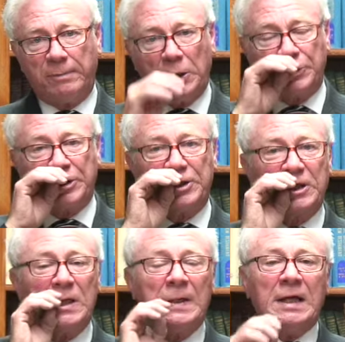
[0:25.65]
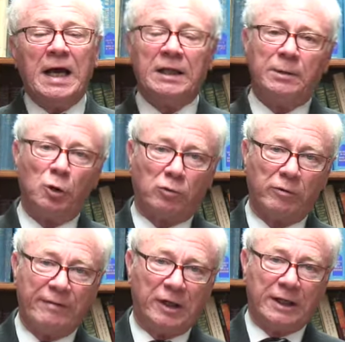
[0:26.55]
Moses and the book of
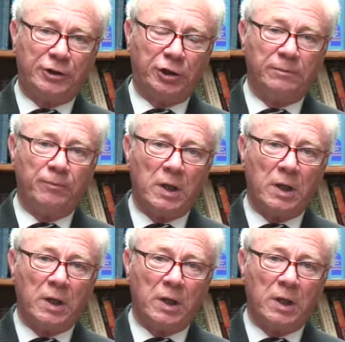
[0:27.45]
Revelation.